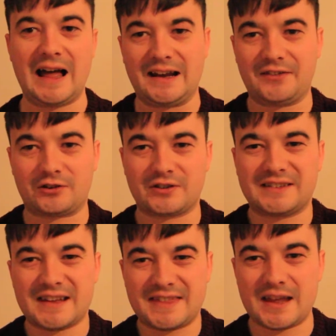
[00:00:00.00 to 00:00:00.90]
Agatha
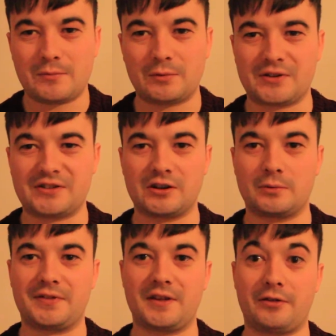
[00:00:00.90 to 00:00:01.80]
Christie themed ones, you
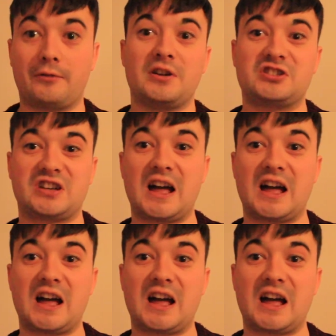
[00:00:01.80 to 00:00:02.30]
know, with the rich